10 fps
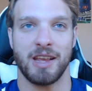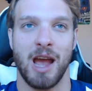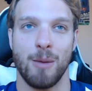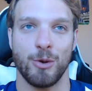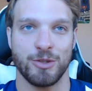
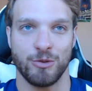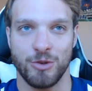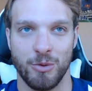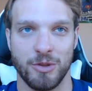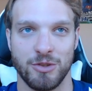Cowboys are
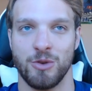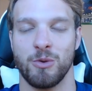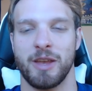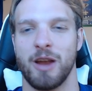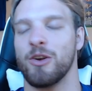
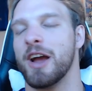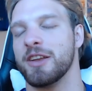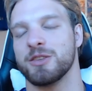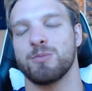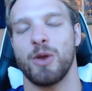2-2, Carolina
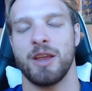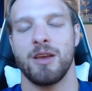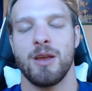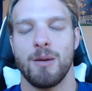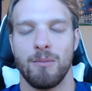has played
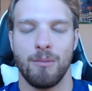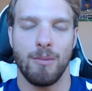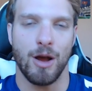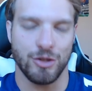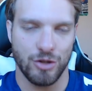
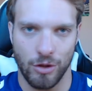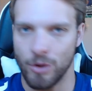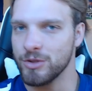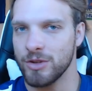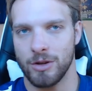much
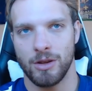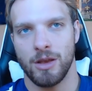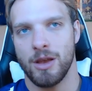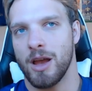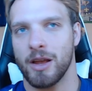closer
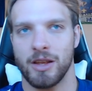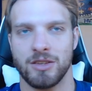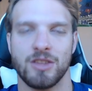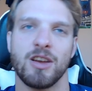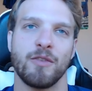against
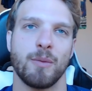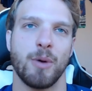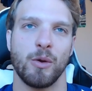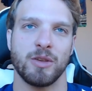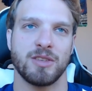the tough
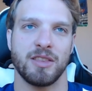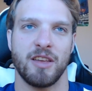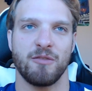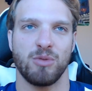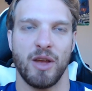opponents that
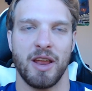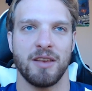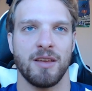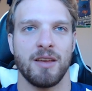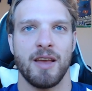they've played,
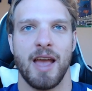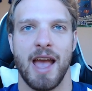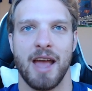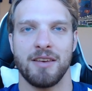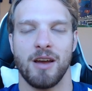
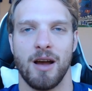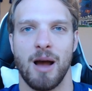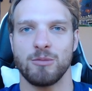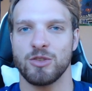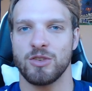and
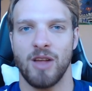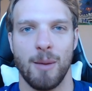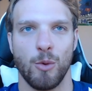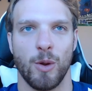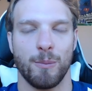I'm just a lot
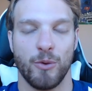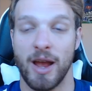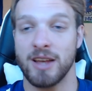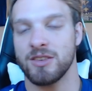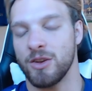more
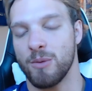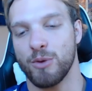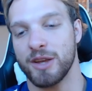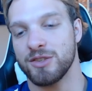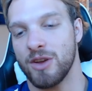impressed.
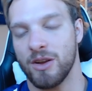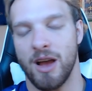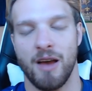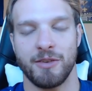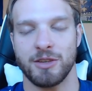Bryce Young
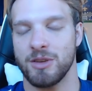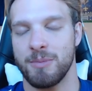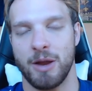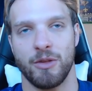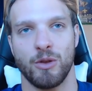obviously
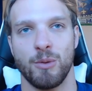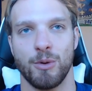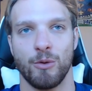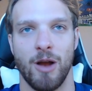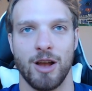better than
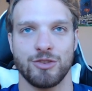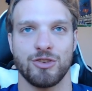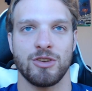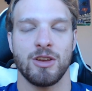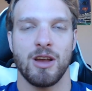Cooper
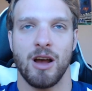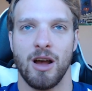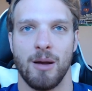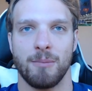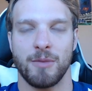Rush.
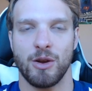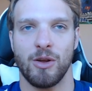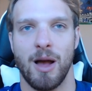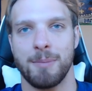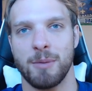A
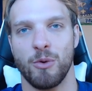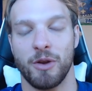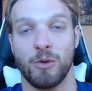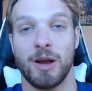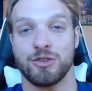lot of people would
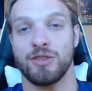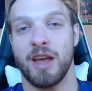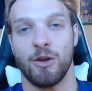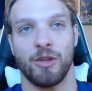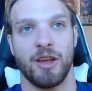have questioned that
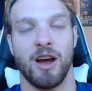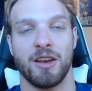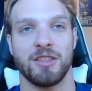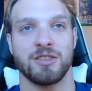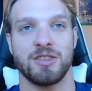early on
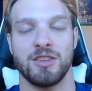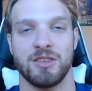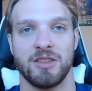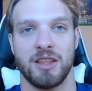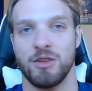in the
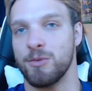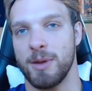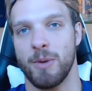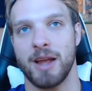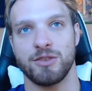season, and you'd be
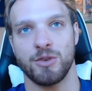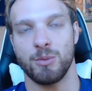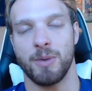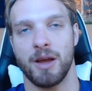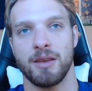right to,
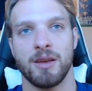but